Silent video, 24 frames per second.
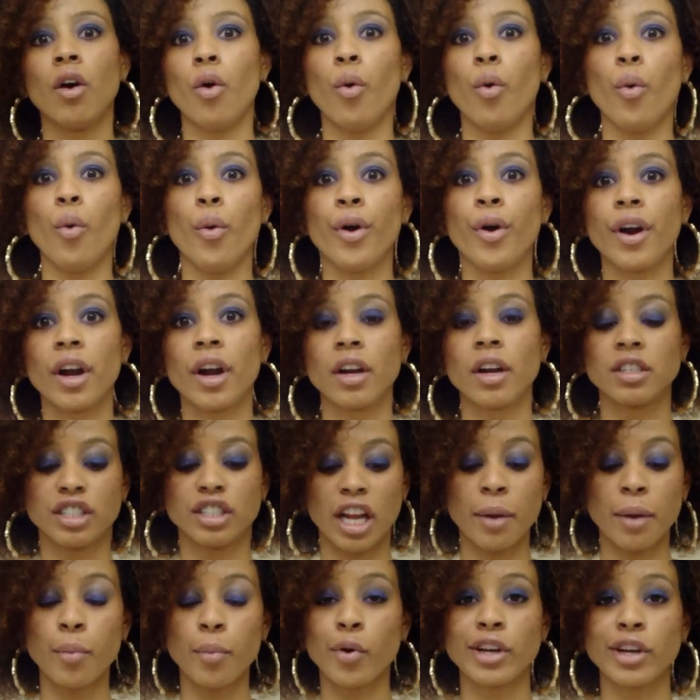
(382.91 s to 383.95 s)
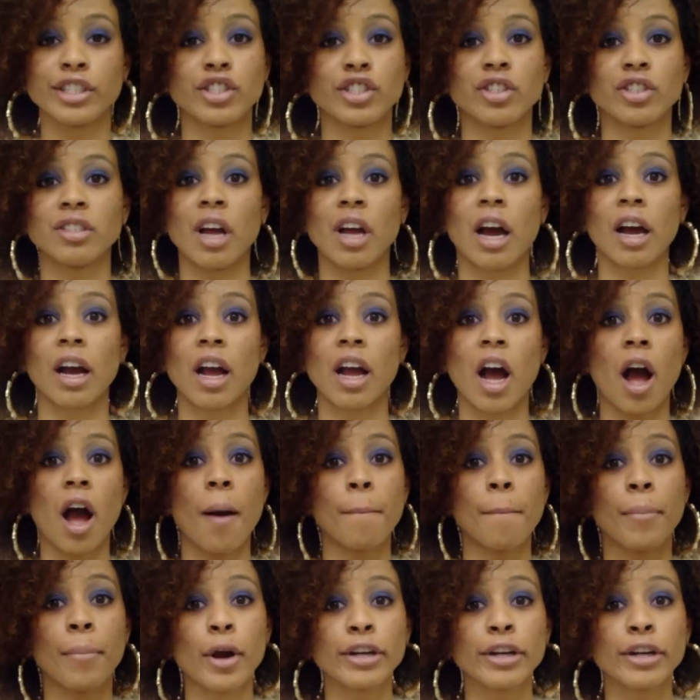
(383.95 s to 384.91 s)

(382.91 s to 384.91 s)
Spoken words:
or sheamoisture.com.